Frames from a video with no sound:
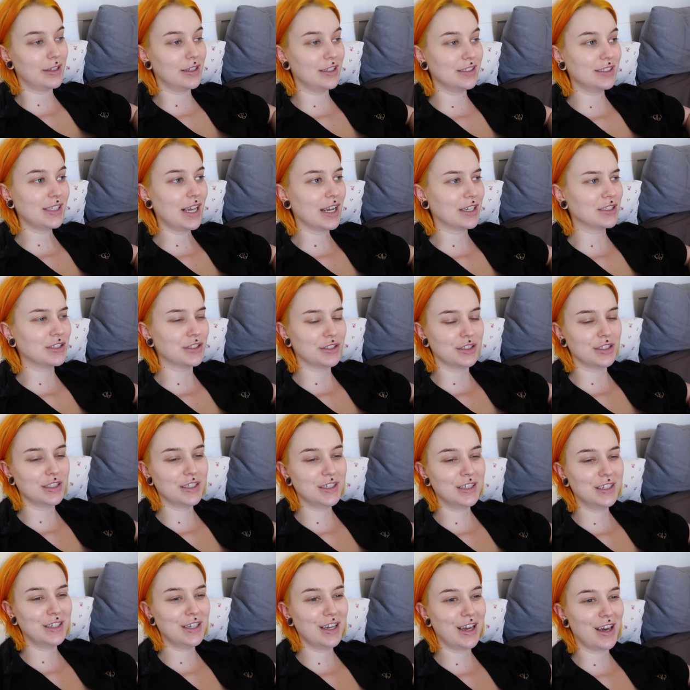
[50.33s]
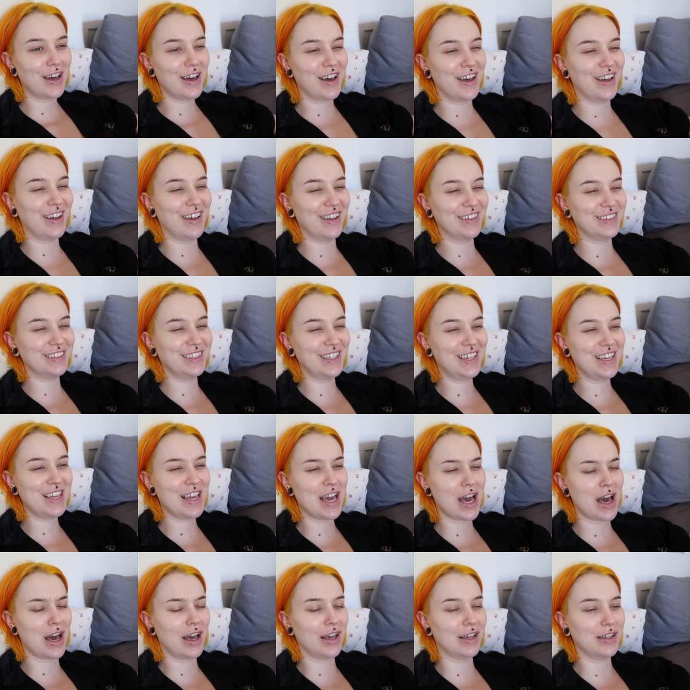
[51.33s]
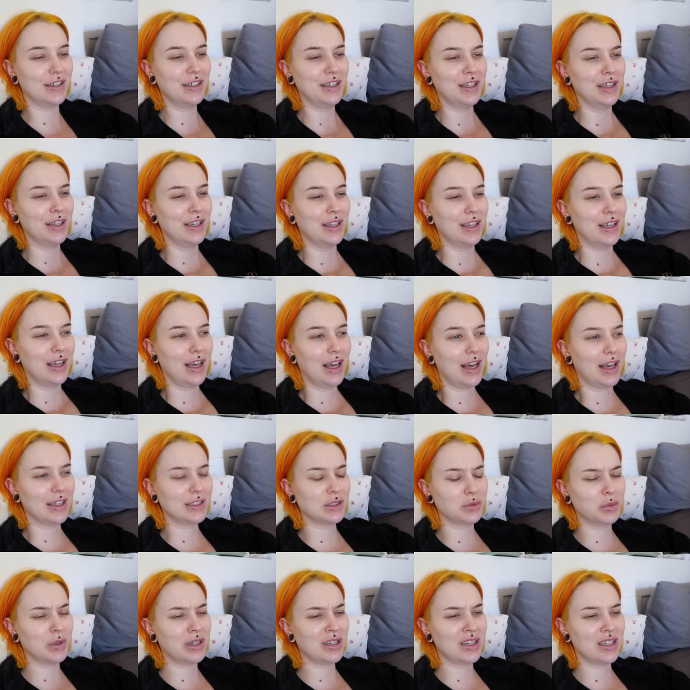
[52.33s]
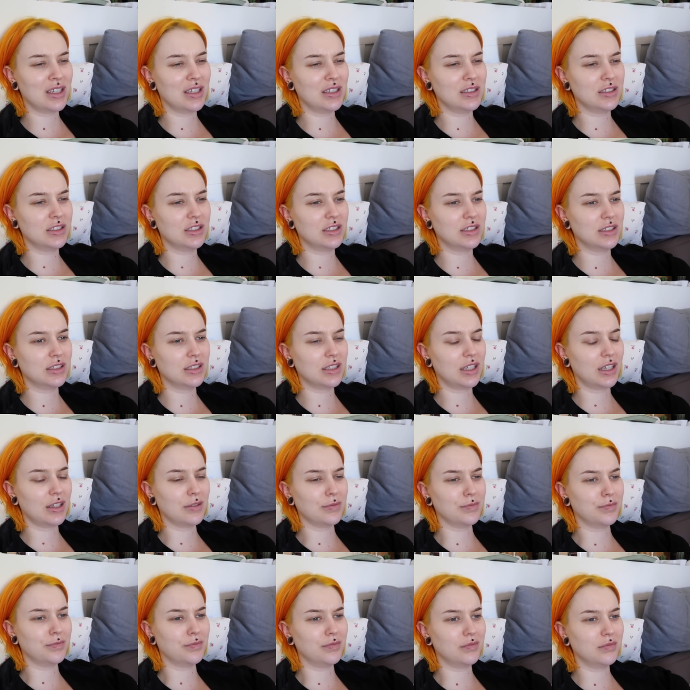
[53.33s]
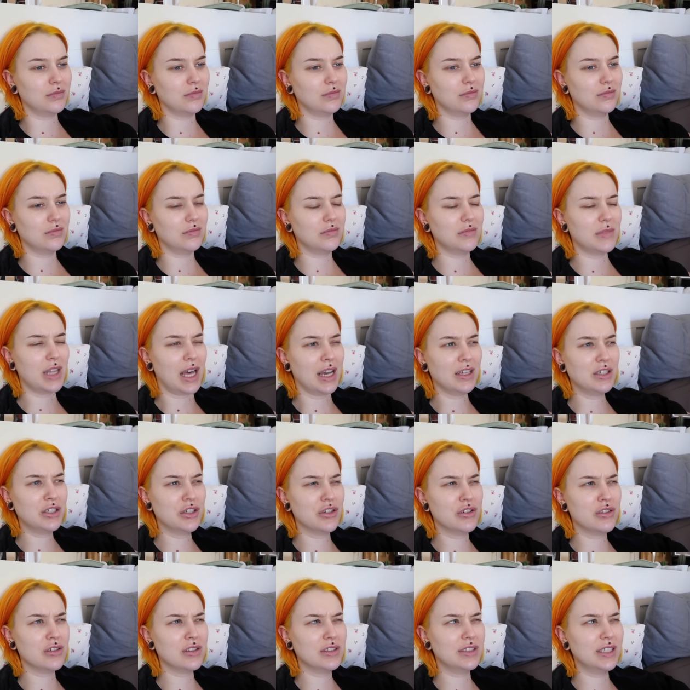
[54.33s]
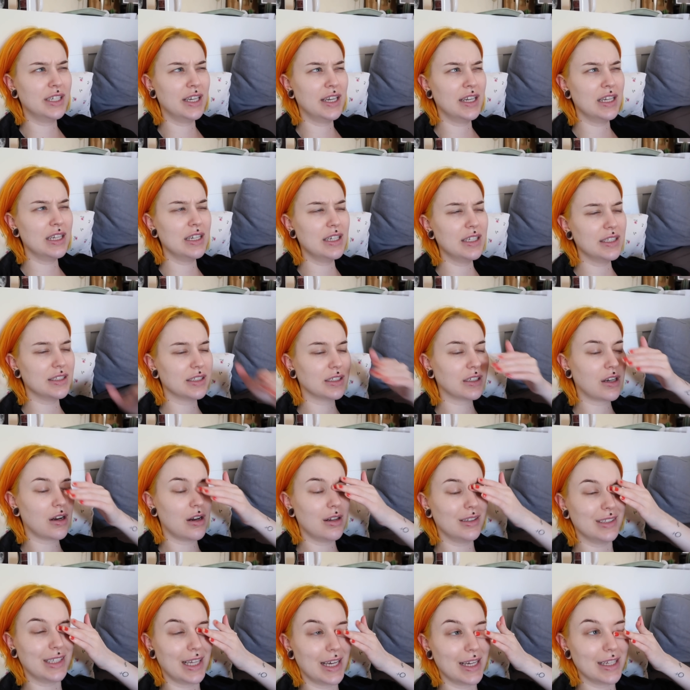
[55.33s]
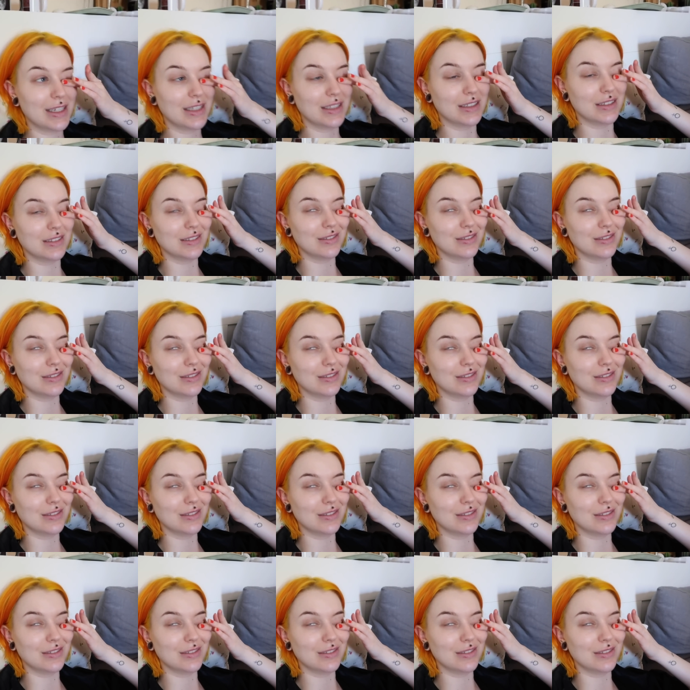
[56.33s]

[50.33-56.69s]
It is actually the uh, uh, Sweden's um, National Day. Is it called that?